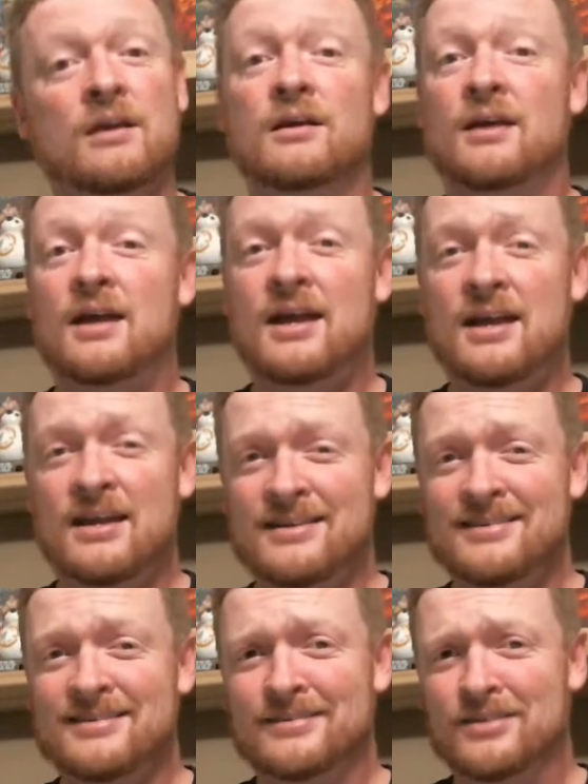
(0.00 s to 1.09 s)

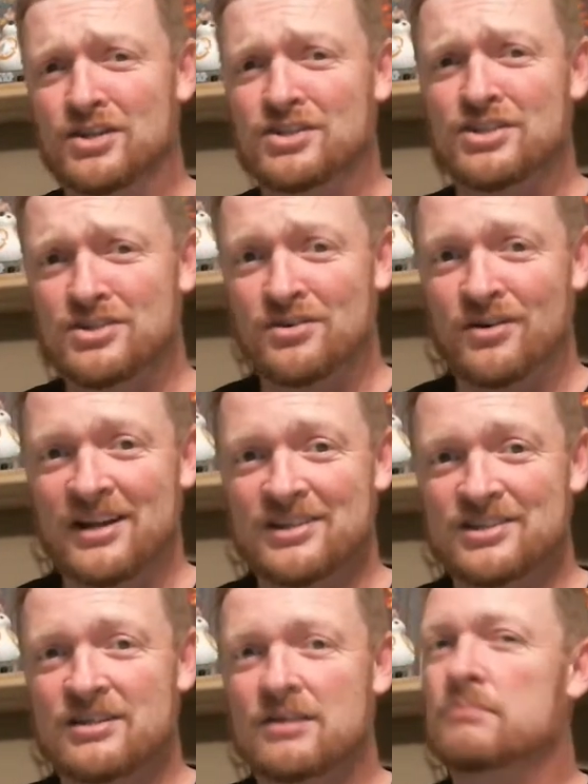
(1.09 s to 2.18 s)
Hey, this is
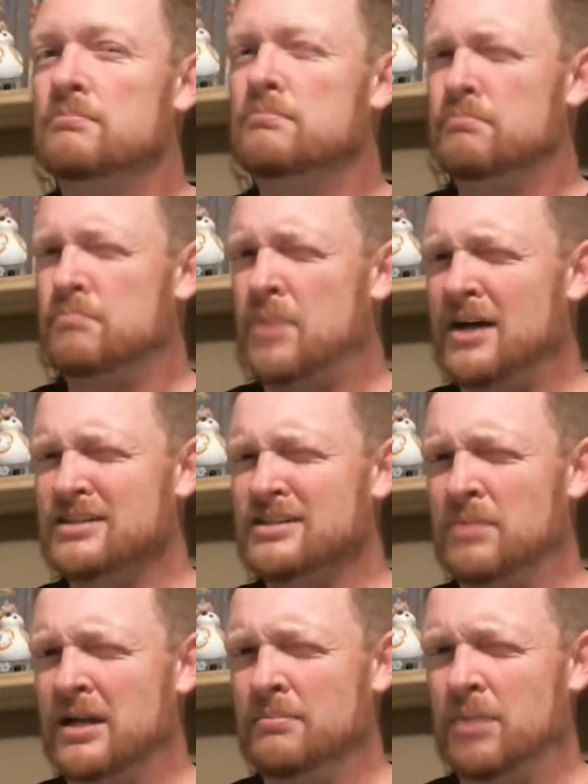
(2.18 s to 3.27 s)
Chris.
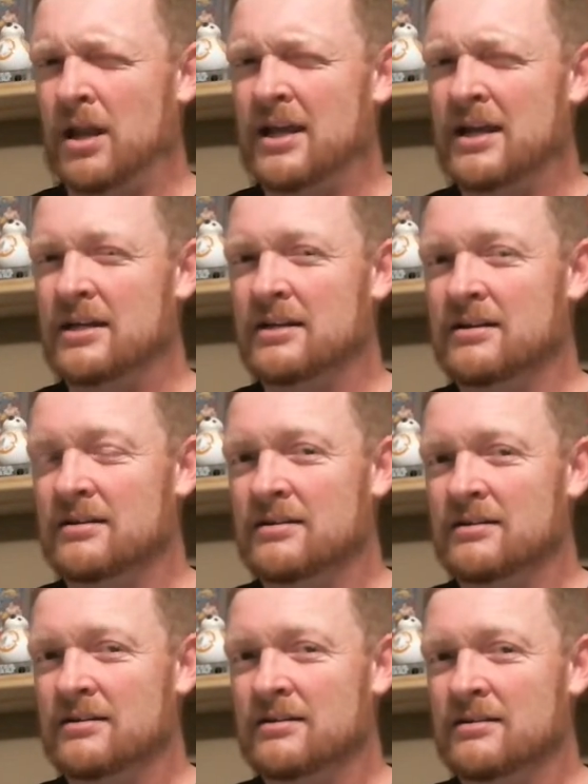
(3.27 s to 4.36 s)
Possibly Blade,
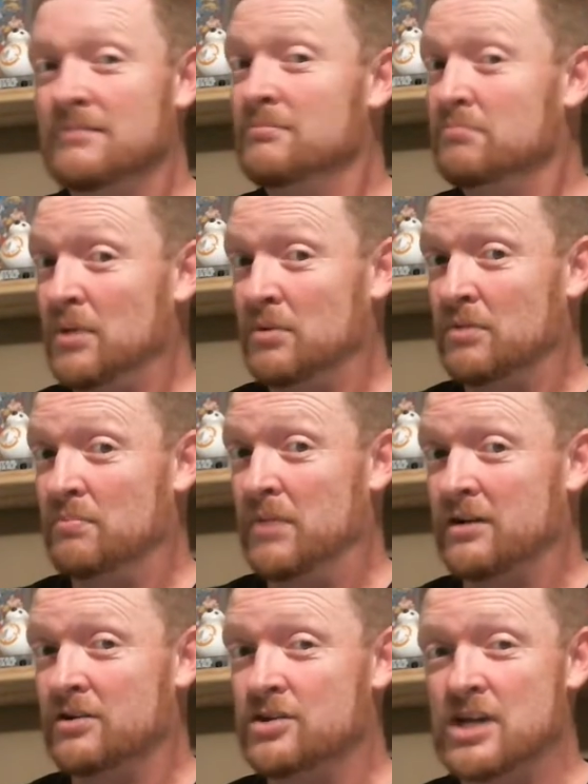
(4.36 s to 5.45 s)
but with
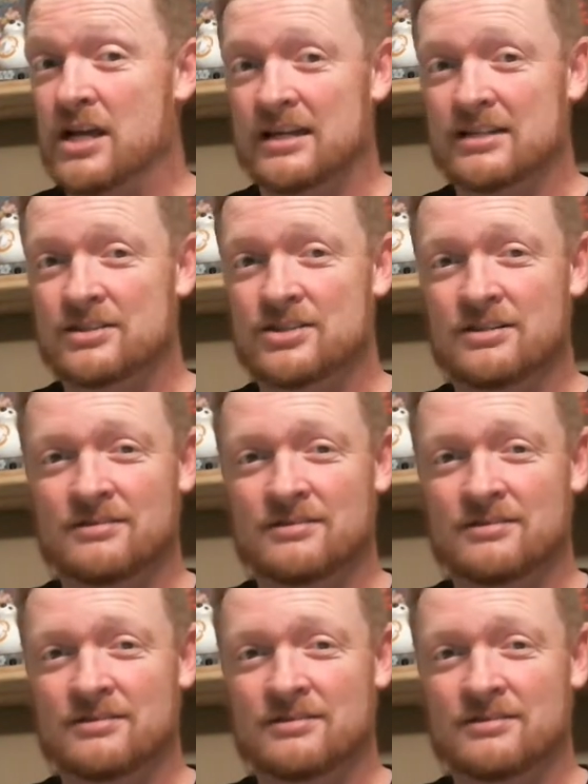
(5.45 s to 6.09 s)
better shades.